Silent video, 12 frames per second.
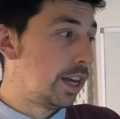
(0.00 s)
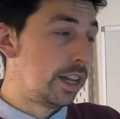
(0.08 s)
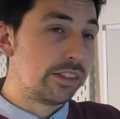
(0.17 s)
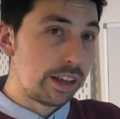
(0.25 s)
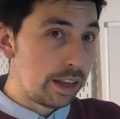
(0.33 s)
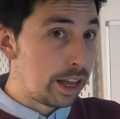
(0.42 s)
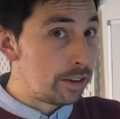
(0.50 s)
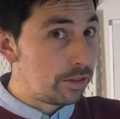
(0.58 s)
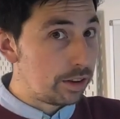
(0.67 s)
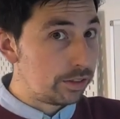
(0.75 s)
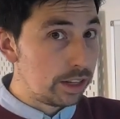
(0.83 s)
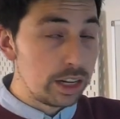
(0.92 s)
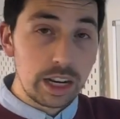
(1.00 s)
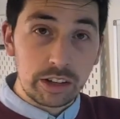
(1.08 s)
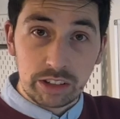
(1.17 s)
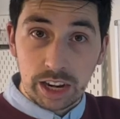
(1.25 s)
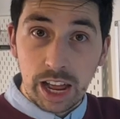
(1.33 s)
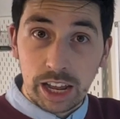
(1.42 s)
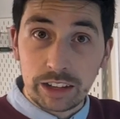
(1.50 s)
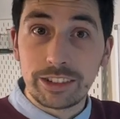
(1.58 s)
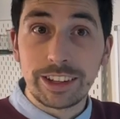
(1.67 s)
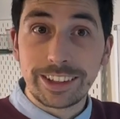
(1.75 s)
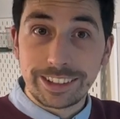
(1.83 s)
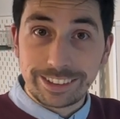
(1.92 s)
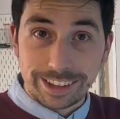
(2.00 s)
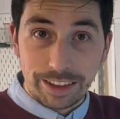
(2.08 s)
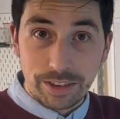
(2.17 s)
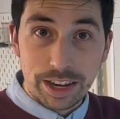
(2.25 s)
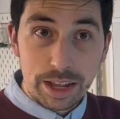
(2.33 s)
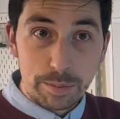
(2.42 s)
and 15 is a nice 7%.